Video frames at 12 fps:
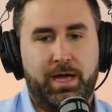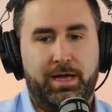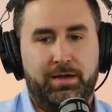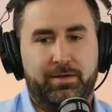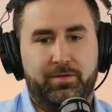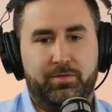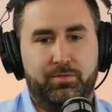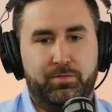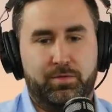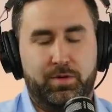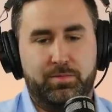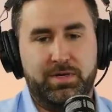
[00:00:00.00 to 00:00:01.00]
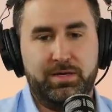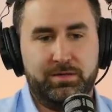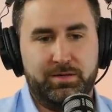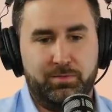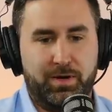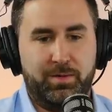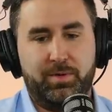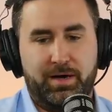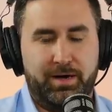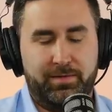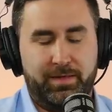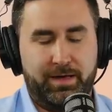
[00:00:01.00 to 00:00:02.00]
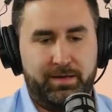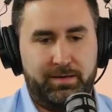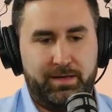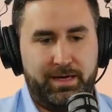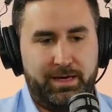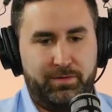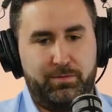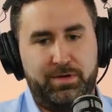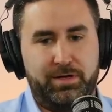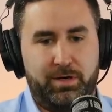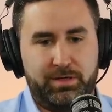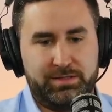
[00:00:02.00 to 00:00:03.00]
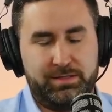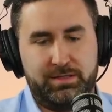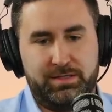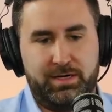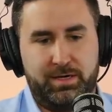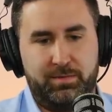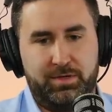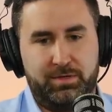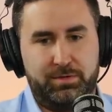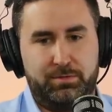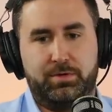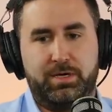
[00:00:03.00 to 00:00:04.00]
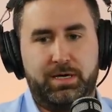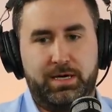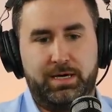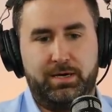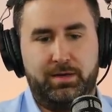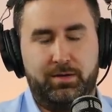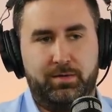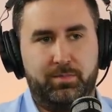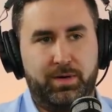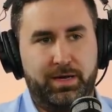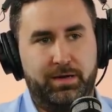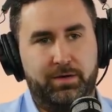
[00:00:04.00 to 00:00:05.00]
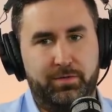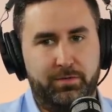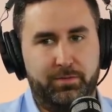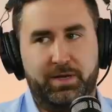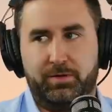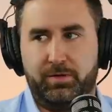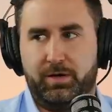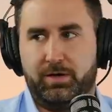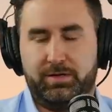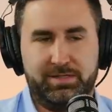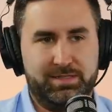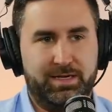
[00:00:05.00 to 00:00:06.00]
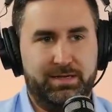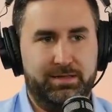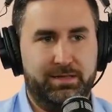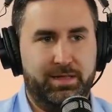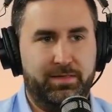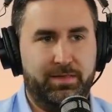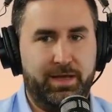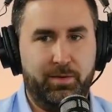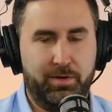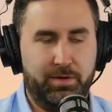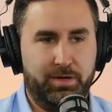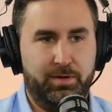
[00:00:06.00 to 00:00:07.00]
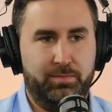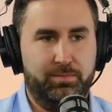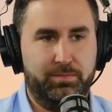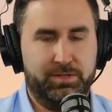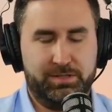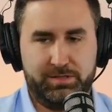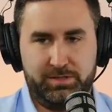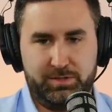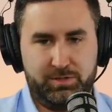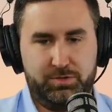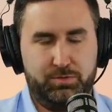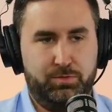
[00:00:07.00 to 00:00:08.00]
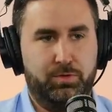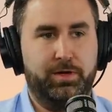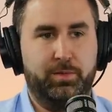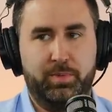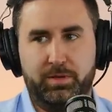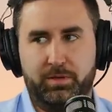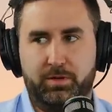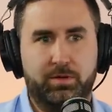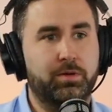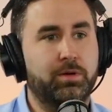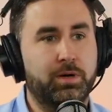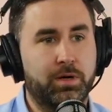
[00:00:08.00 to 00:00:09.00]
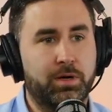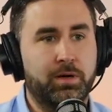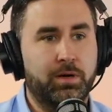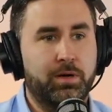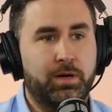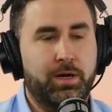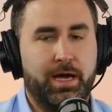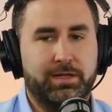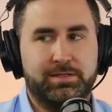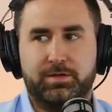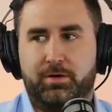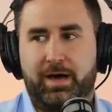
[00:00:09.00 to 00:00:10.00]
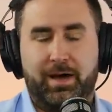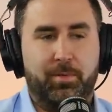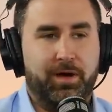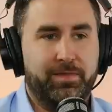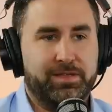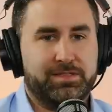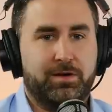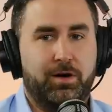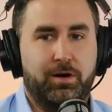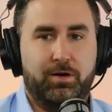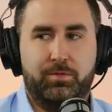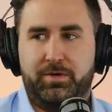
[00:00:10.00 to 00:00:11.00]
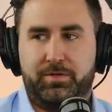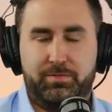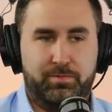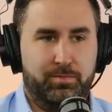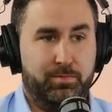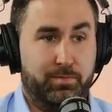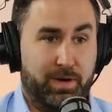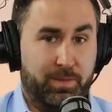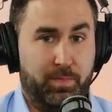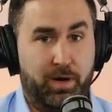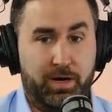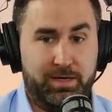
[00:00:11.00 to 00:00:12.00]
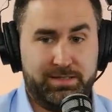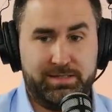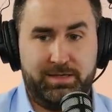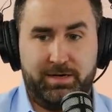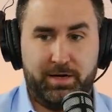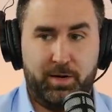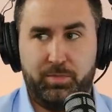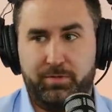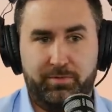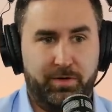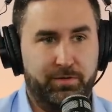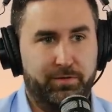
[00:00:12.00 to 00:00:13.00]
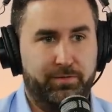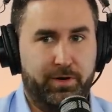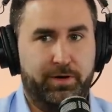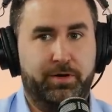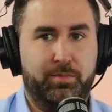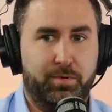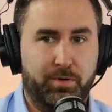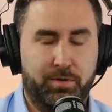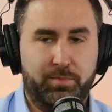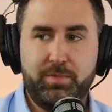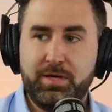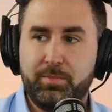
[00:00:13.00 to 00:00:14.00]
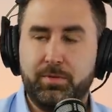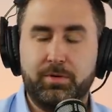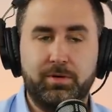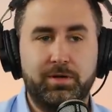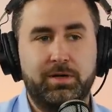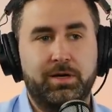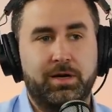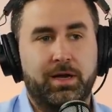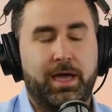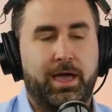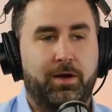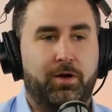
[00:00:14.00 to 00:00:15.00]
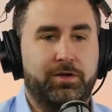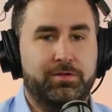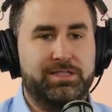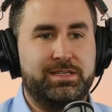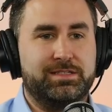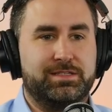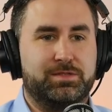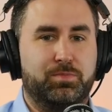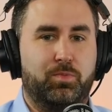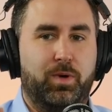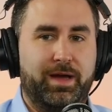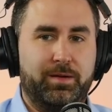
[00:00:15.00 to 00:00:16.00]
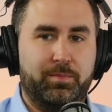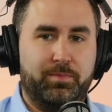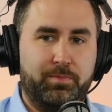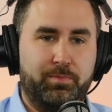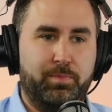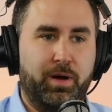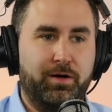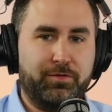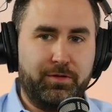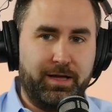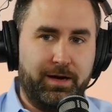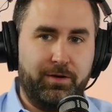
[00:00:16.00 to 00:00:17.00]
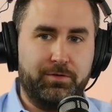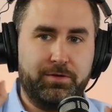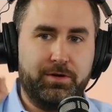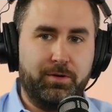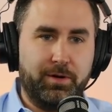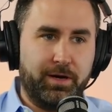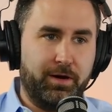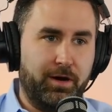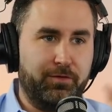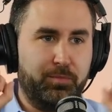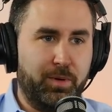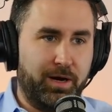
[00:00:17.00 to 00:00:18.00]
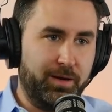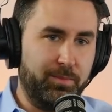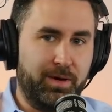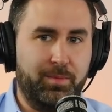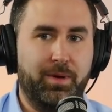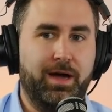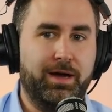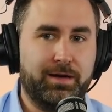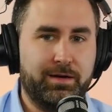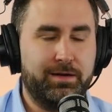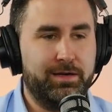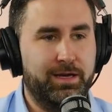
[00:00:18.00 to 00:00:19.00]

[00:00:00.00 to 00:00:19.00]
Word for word: And immediately right behind that, I had three dogs at the time, and Duke and my other male dog decided that they were going to just destroy a pillow. And so I'm on this call with my boss and a couple of other very important people. And all you see is this white puff cloud going off behind my back.